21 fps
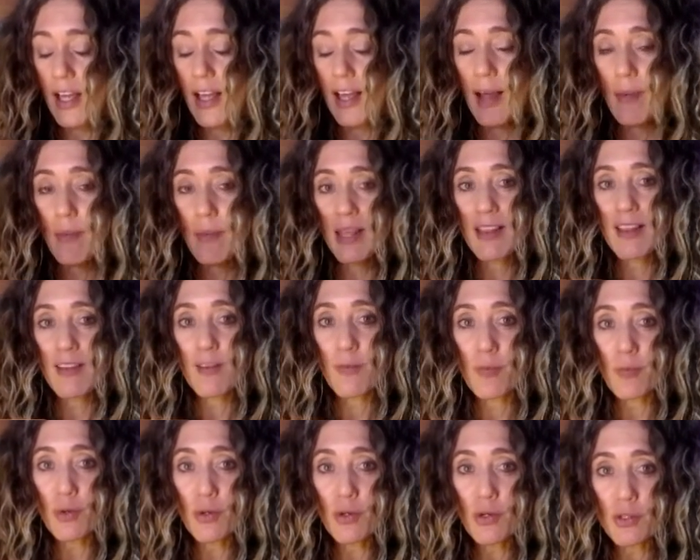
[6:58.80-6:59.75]
but the
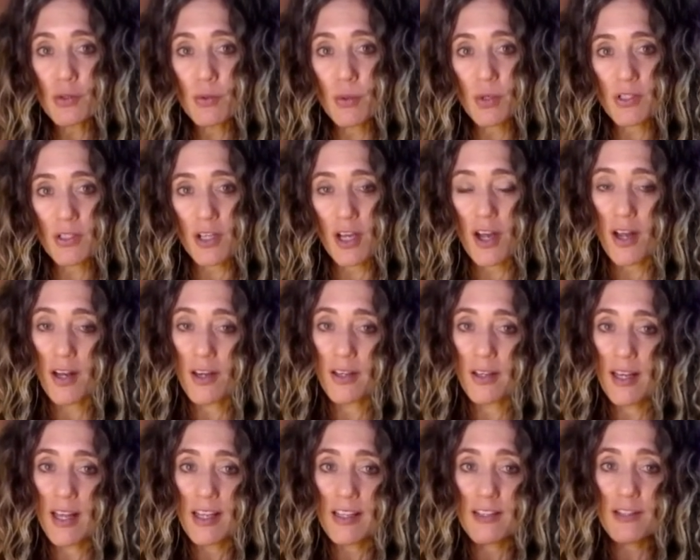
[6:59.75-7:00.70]
mute was
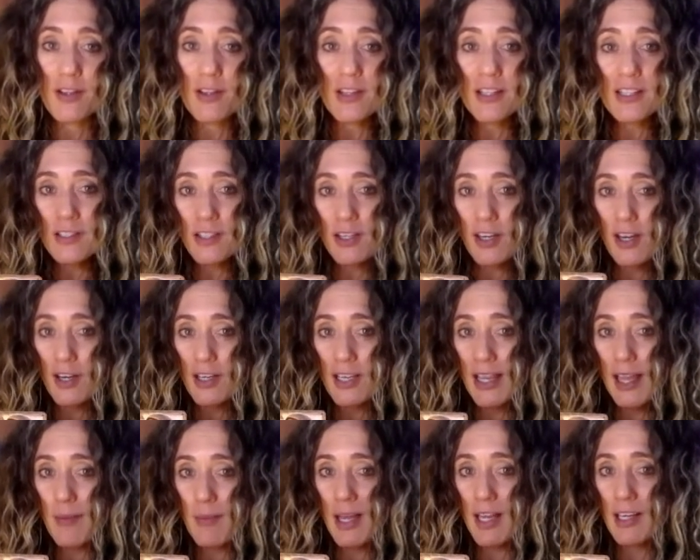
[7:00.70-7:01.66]
on, and so this card
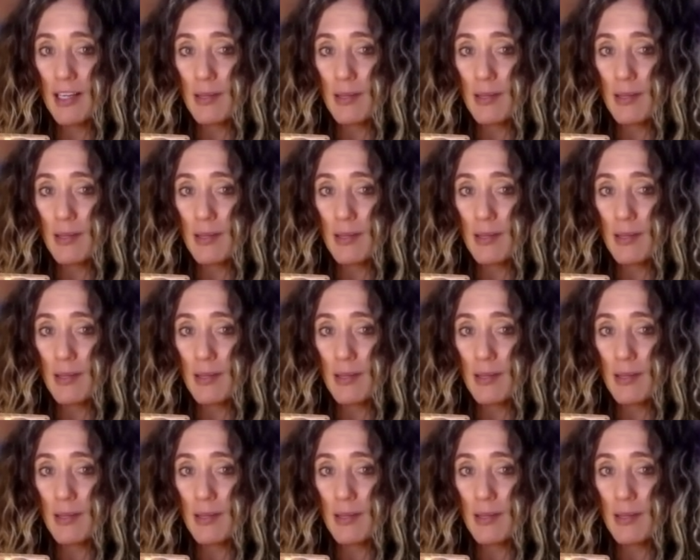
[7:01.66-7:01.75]
came out